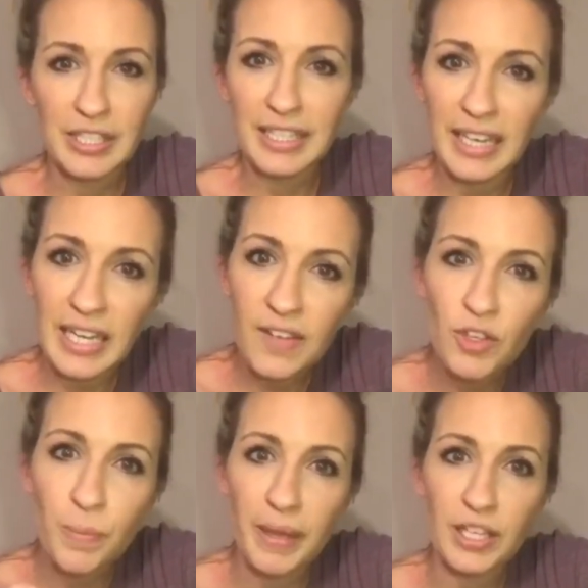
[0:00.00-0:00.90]
Did any of
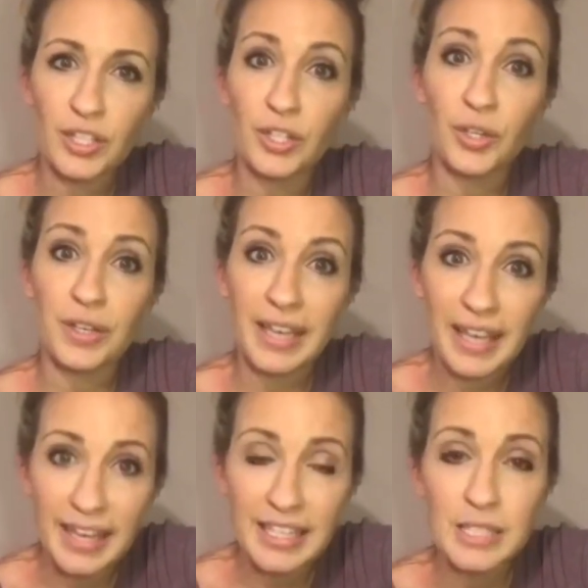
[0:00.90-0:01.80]
you picture your
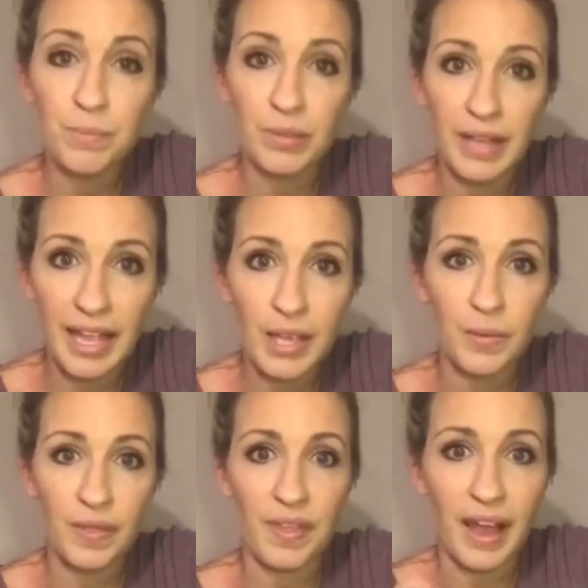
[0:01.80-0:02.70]
kids playing
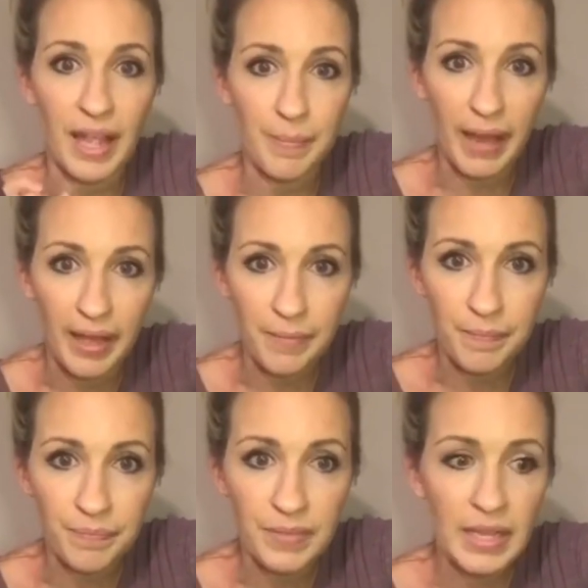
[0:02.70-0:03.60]
with the iPad?
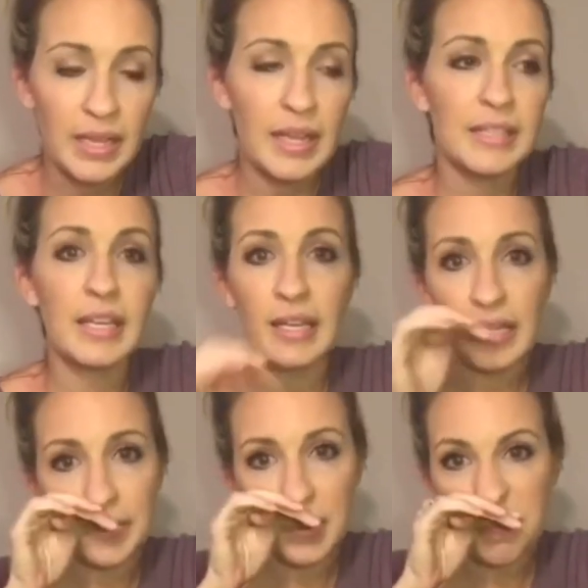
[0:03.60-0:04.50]
Did
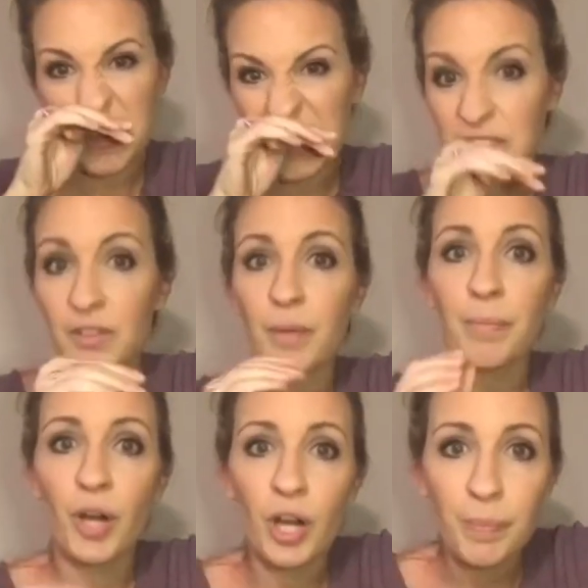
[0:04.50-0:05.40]
any of you picture the
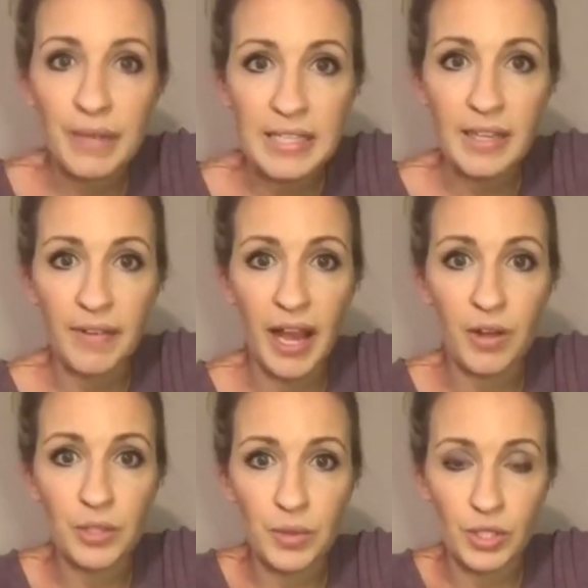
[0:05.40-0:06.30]
purpose of how
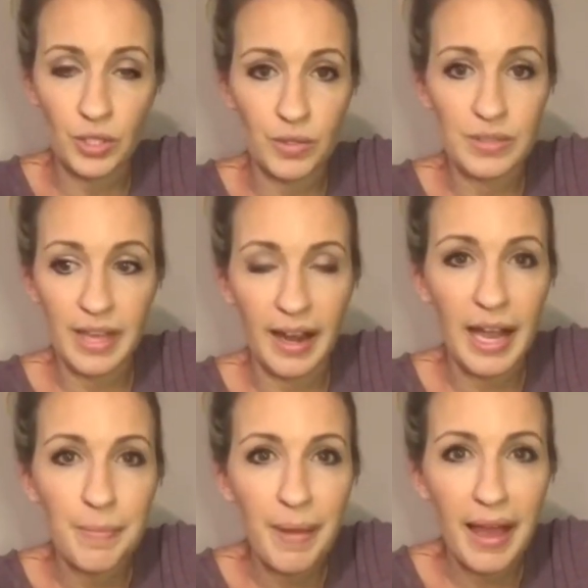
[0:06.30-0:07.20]
you would use that
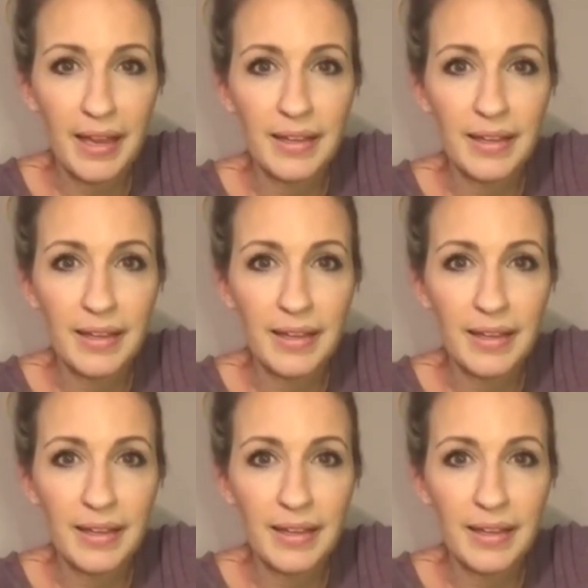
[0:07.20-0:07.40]
iPad?